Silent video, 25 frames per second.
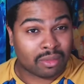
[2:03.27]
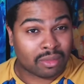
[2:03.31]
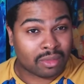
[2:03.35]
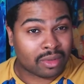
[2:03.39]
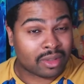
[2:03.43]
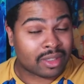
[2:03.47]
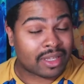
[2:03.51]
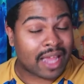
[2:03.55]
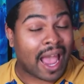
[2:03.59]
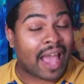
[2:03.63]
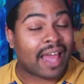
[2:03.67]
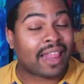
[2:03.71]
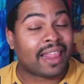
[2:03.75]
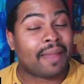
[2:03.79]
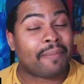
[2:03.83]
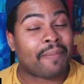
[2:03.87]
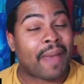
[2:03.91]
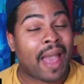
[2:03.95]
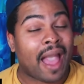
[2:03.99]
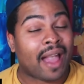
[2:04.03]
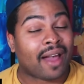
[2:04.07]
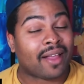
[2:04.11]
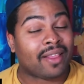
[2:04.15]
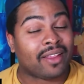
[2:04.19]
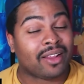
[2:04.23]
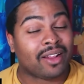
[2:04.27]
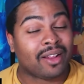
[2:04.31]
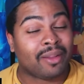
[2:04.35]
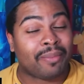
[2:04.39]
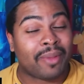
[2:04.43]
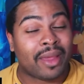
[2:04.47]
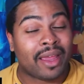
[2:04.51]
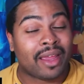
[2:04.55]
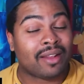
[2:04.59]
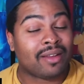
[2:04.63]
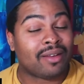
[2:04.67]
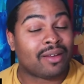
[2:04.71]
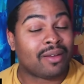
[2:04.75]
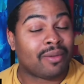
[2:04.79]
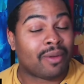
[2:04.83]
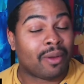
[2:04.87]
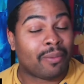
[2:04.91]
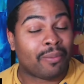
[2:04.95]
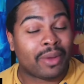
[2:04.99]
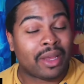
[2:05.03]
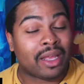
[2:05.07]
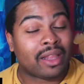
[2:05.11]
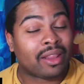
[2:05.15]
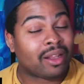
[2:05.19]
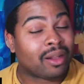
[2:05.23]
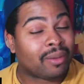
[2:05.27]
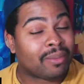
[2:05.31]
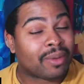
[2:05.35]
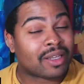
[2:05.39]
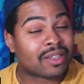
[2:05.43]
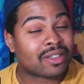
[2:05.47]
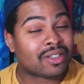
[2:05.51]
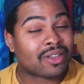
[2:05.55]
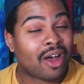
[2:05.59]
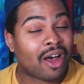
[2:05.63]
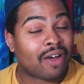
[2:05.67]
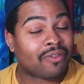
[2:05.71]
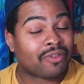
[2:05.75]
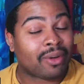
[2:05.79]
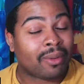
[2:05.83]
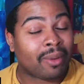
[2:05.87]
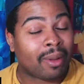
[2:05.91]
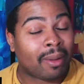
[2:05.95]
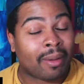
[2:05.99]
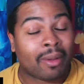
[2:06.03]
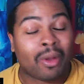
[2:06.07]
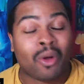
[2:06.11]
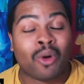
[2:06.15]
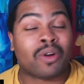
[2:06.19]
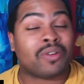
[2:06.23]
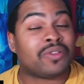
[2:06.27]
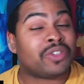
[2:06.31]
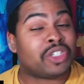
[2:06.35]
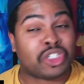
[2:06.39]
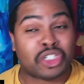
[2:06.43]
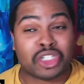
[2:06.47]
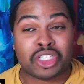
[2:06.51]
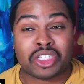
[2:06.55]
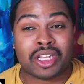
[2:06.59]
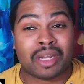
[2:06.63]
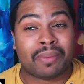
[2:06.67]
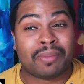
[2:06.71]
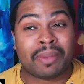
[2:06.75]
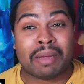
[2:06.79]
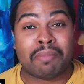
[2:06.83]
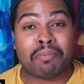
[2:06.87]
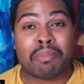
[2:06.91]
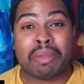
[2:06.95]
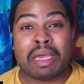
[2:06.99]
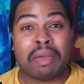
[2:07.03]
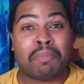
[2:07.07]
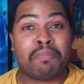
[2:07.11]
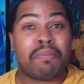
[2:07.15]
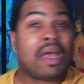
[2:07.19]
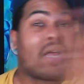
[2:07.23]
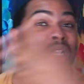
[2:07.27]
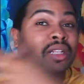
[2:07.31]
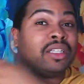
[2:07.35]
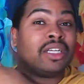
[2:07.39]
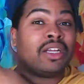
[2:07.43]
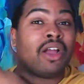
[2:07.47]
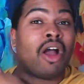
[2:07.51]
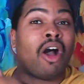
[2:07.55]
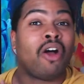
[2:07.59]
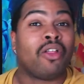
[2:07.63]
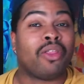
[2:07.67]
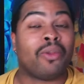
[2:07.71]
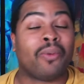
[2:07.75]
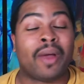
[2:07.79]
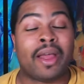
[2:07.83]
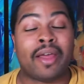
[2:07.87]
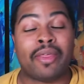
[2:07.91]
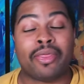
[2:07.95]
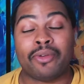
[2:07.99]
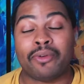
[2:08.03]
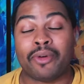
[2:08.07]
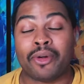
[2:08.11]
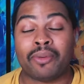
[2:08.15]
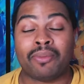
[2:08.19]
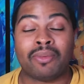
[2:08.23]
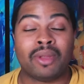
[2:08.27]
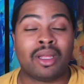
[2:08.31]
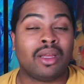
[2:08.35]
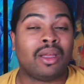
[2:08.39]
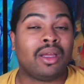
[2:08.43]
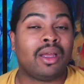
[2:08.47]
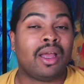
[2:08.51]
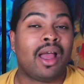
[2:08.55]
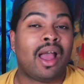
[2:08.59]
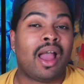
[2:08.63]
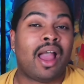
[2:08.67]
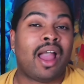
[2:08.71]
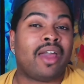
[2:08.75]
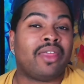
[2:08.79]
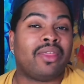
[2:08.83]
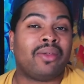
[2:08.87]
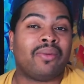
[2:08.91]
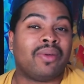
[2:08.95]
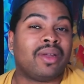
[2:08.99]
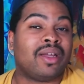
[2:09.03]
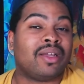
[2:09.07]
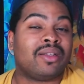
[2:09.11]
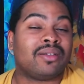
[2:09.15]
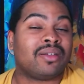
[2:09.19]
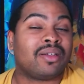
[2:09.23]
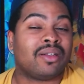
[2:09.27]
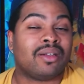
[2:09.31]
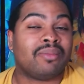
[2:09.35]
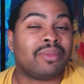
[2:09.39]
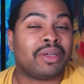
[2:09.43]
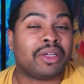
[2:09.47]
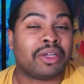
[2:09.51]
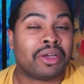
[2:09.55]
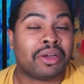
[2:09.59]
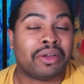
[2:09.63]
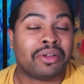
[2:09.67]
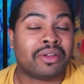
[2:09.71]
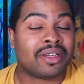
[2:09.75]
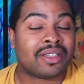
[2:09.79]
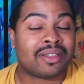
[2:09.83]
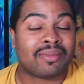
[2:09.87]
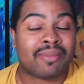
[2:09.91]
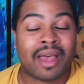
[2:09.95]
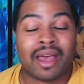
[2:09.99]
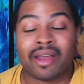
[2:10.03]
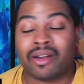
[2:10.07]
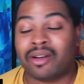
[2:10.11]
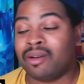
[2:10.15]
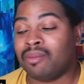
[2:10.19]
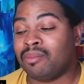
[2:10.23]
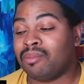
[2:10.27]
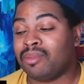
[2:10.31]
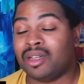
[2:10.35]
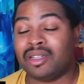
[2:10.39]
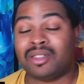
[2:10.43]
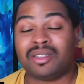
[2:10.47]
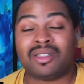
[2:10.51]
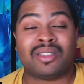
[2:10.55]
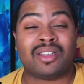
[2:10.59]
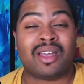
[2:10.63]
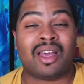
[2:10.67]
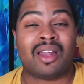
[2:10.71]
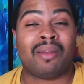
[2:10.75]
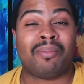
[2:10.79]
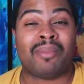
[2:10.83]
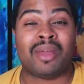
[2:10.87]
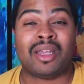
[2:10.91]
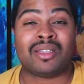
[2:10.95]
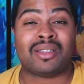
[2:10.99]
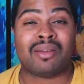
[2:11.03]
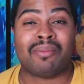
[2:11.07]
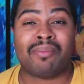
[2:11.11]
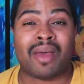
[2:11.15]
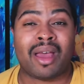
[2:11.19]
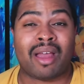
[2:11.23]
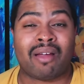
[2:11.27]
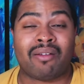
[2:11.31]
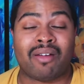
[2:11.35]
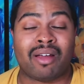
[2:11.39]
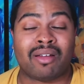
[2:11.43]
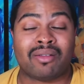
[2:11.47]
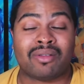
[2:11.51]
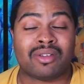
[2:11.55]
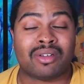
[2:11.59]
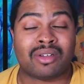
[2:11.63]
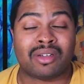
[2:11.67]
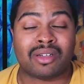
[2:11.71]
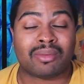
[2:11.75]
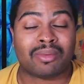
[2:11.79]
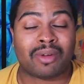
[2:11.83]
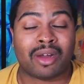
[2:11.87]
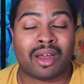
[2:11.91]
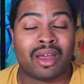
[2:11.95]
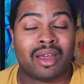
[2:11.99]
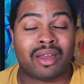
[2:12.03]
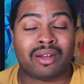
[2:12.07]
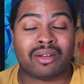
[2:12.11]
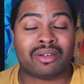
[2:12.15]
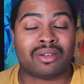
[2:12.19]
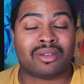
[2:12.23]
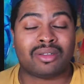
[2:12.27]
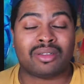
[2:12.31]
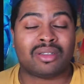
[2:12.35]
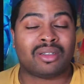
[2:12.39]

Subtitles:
dial it back a little bit and, you know, be a little bit softer, or if she's just going to be big, belty all the way through. Either way, it's going to be good. Doesn't matter. Plus, she's got amazing background singers behind her.